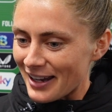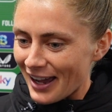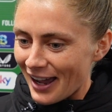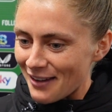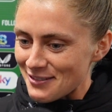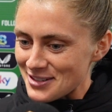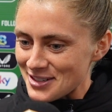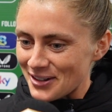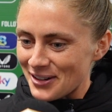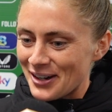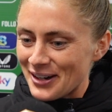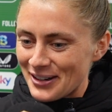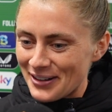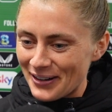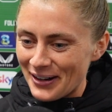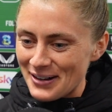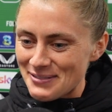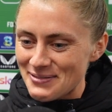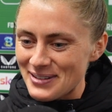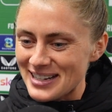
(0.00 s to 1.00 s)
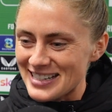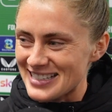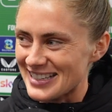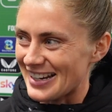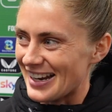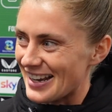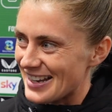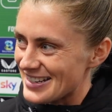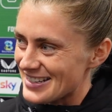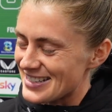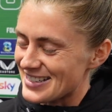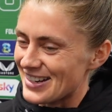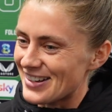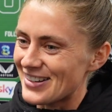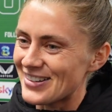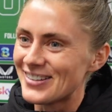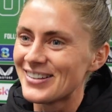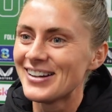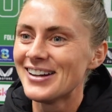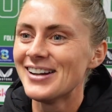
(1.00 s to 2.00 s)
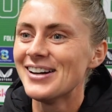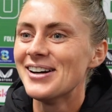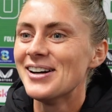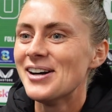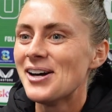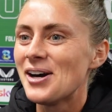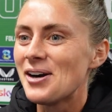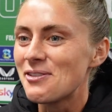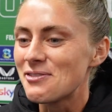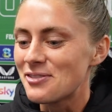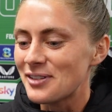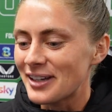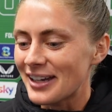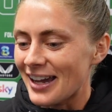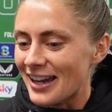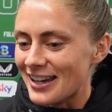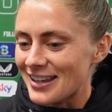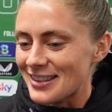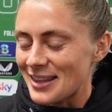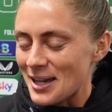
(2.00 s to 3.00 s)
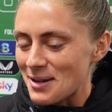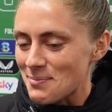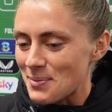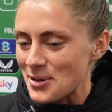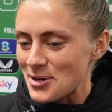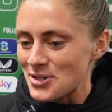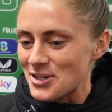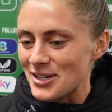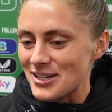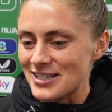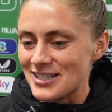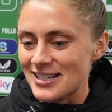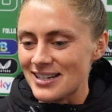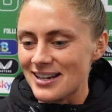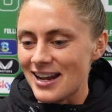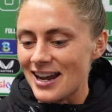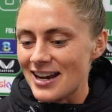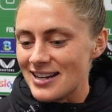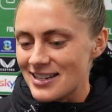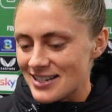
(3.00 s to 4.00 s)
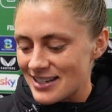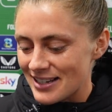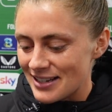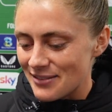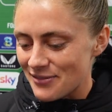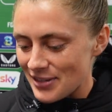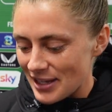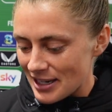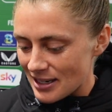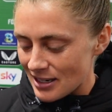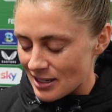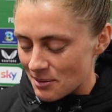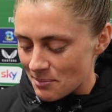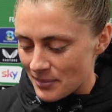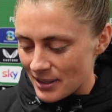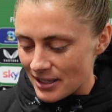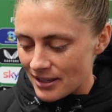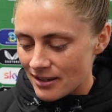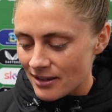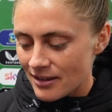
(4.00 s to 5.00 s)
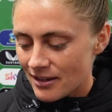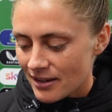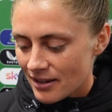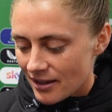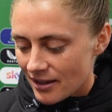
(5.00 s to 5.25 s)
calf started crimping today, so hopefully I can like push it to 90 if they need me.